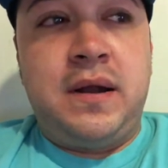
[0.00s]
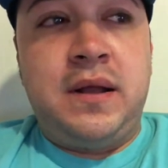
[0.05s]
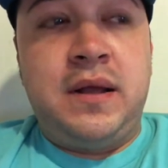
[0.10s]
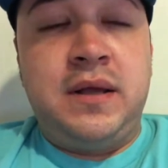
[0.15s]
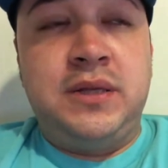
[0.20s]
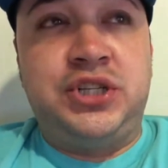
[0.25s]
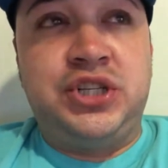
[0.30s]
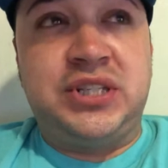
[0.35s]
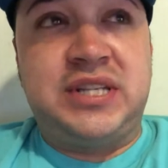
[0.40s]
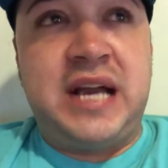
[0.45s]

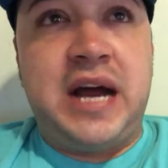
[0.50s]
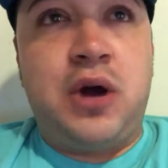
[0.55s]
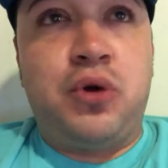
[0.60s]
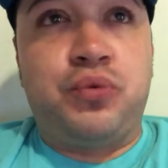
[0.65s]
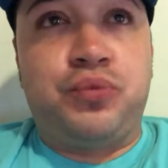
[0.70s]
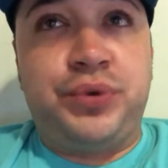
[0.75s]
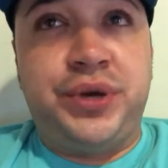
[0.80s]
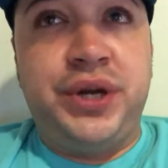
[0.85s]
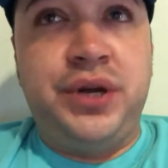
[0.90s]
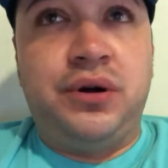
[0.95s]
just how
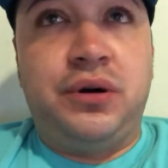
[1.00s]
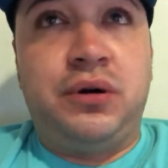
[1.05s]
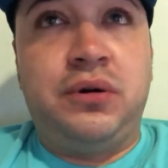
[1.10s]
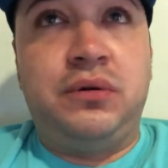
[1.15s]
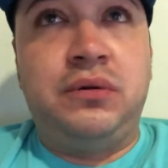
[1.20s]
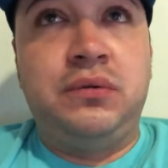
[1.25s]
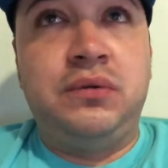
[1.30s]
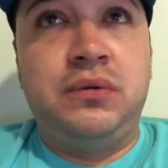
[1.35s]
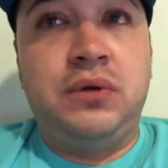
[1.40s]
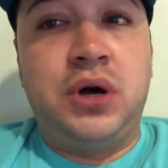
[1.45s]
real
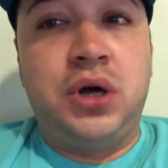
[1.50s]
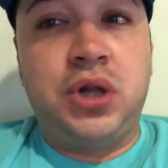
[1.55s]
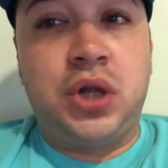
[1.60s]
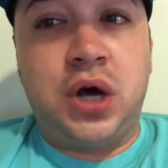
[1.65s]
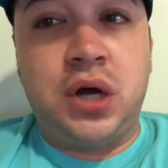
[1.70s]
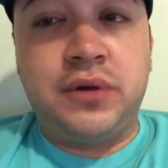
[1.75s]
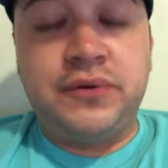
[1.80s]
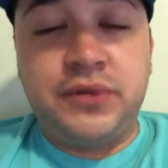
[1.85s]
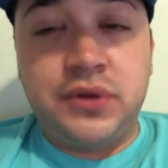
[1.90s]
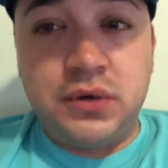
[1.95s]
a
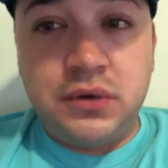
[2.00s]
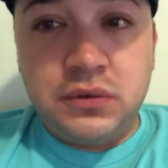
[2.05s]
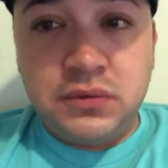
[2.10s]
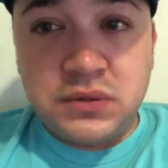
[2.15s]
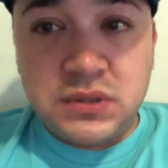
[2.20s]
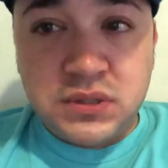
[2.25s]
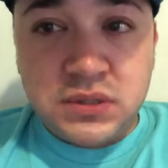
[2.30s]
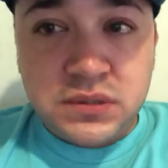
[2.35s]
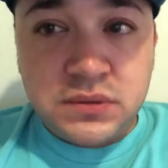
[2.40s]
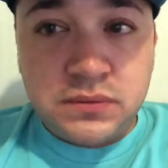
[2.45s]
lot of
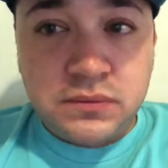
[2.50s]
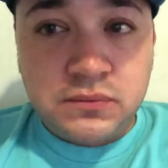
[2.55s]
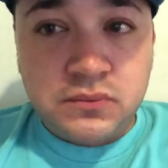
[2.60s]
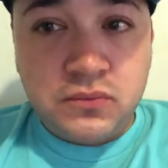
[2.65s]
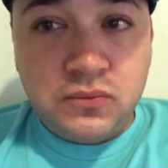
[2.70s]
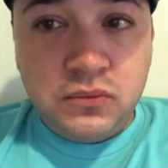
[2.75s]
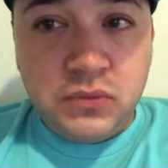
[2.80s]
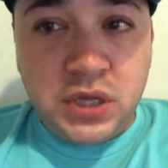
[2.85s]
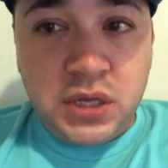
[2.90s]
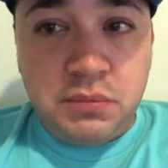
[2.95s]
those
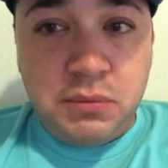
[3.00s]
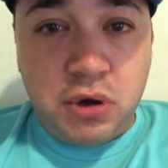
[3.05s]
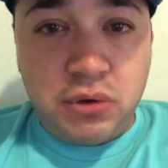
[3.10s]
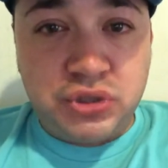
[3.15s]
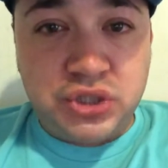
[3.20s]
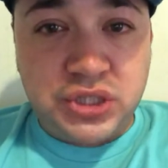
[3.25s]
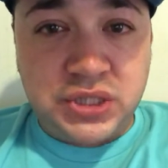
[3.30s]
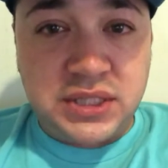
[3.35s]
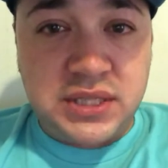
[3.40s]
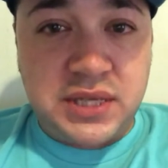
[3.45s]

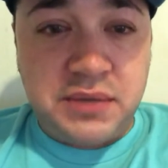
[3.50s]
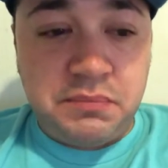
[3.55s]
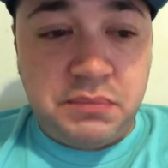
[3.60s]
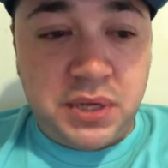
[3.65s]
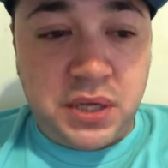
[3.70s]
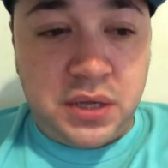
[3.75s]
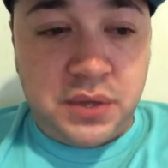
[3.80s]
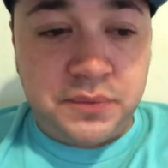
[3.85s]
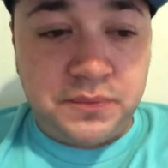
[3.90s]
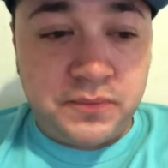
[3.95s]
emotions can
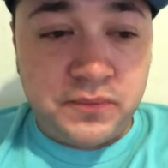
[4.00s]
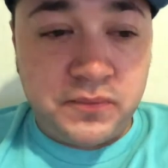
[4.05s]
be.